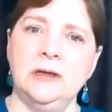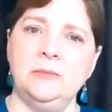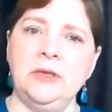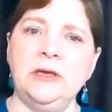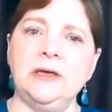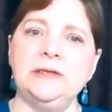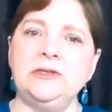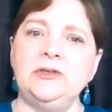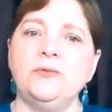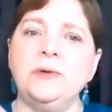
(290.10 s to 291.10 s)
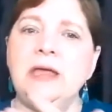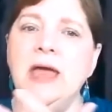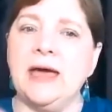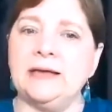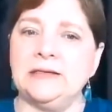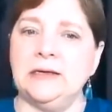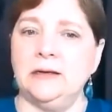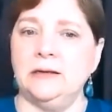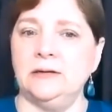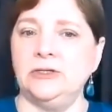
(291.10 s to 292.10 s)
because you're
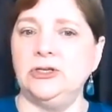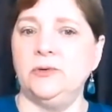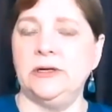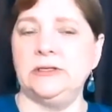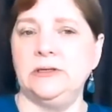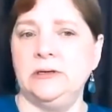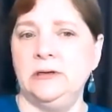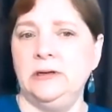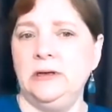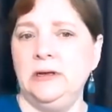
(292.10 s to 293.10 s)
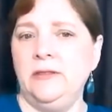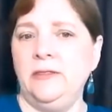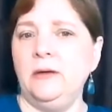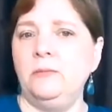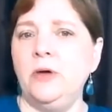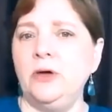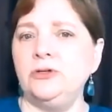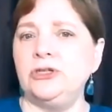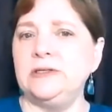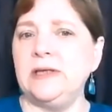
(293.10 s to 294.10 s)
reacting to it. The
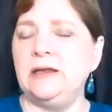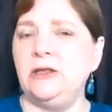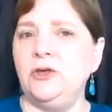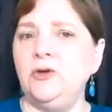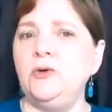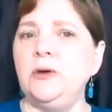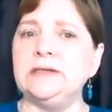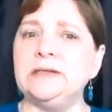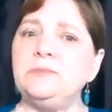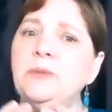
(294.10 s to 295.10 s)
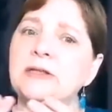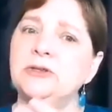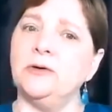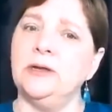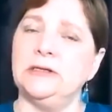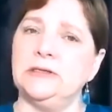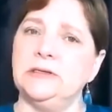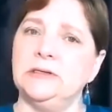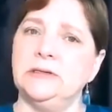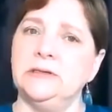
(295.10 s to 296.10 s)
emotions that you expend on it
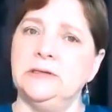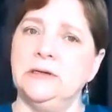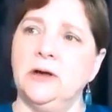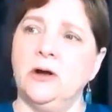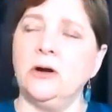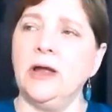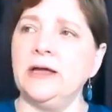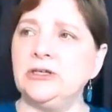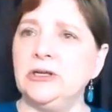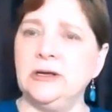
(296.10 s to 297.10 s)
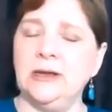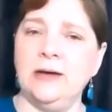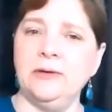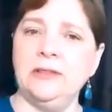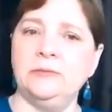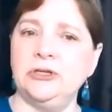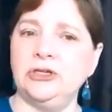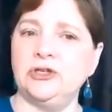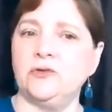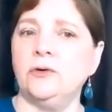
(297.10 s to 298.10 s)
are actually allowing them to
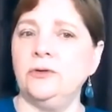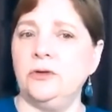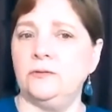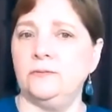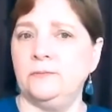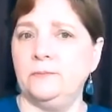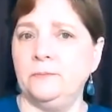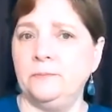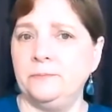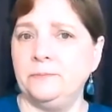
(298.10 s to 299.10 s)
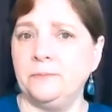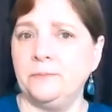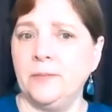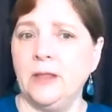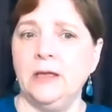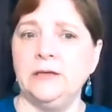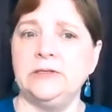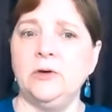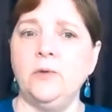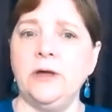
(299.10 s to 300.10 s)
control you.
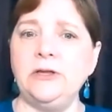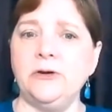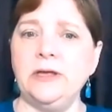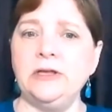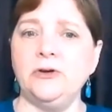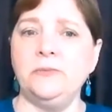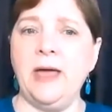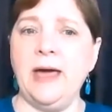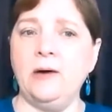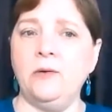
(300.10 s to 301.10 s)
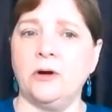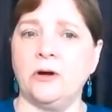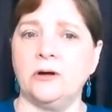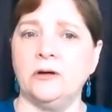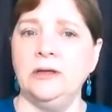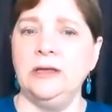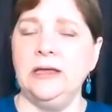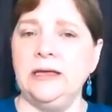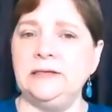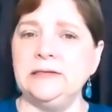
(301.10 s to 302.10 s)
So when you're in your power,
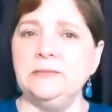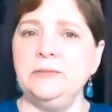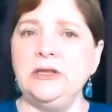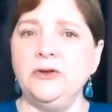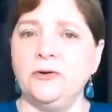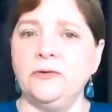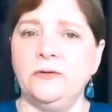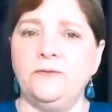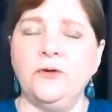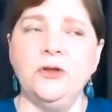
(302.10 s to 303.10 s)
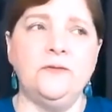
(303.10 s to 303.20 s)
it doesn't mean you're full of